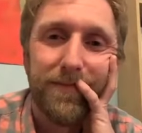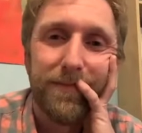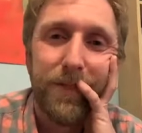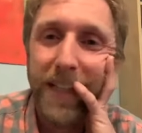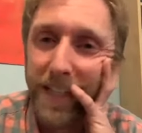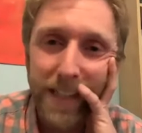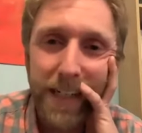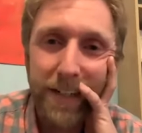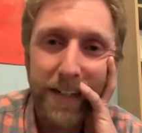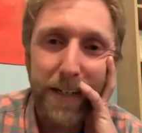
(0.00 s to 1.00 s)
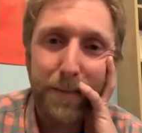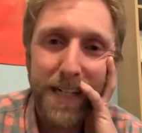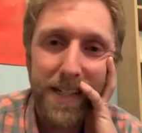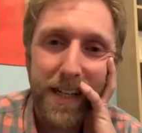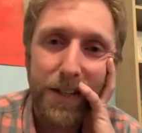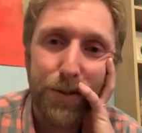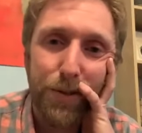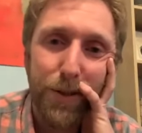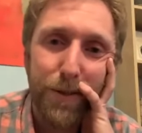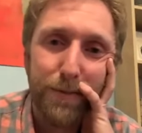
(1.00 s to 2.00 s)
regularity in my
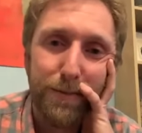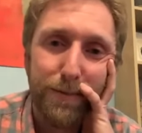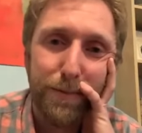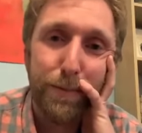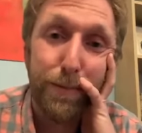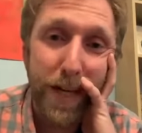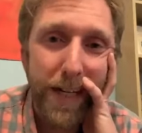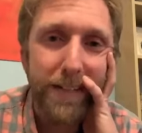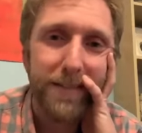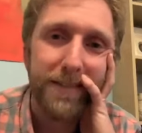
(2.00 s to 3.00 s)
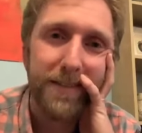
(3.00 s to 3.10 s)
schedule, but